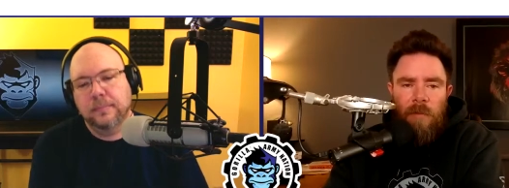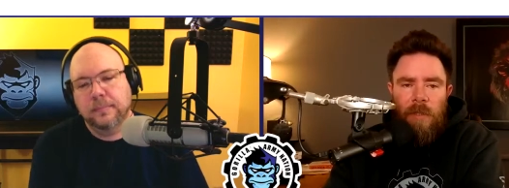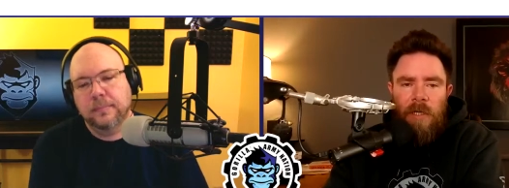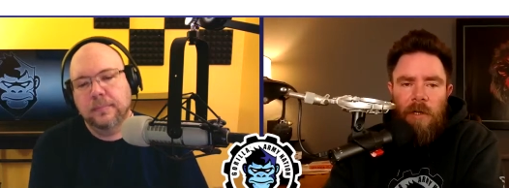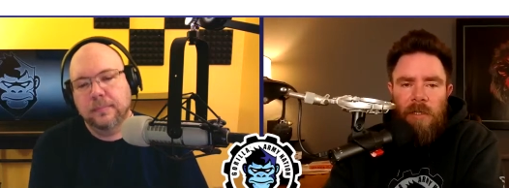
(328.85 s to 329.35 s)

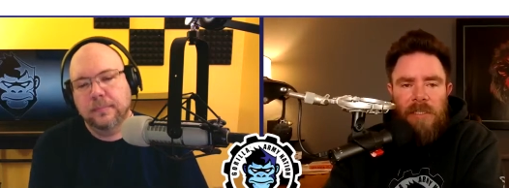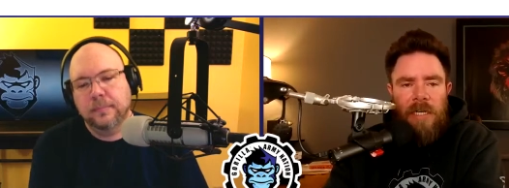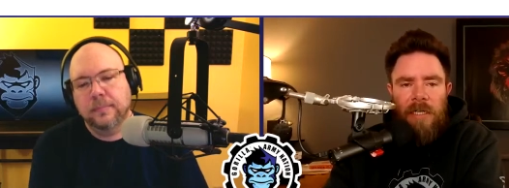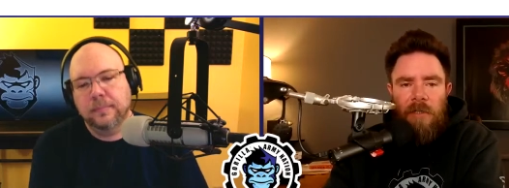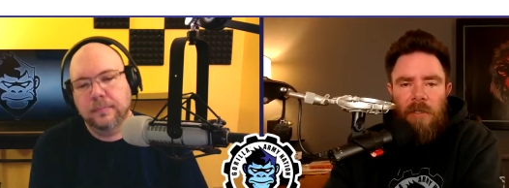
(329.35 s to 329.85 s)
Speaker 1: We call this
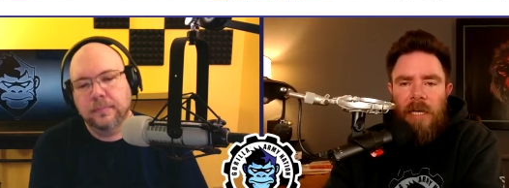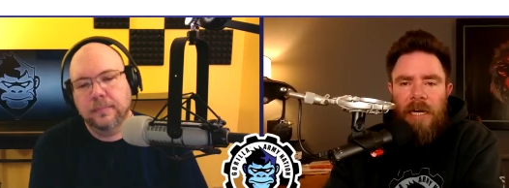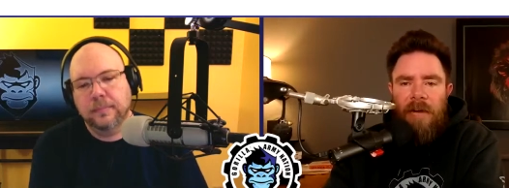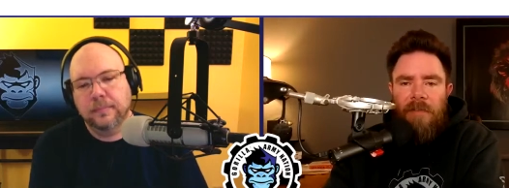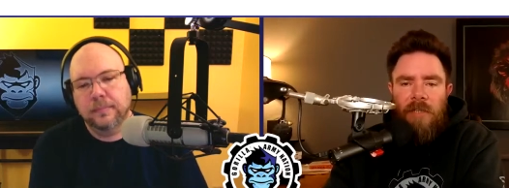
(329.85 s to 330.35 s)
ideal
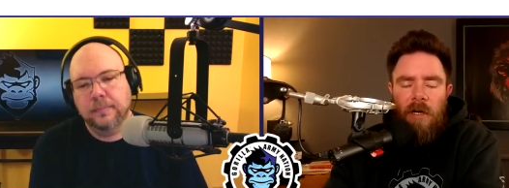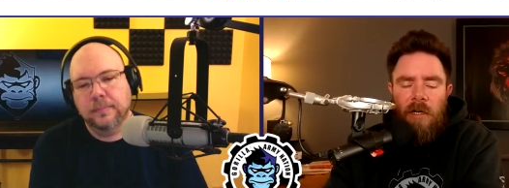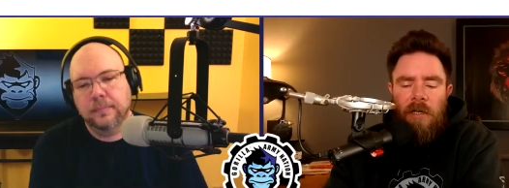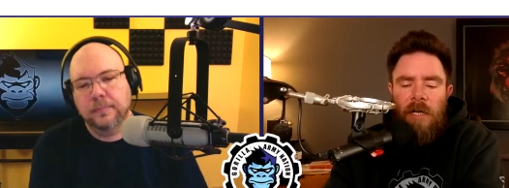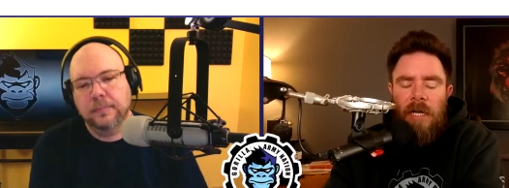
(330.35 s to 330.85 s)
client
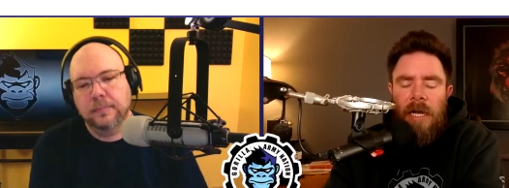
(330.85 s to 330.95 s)
avatar.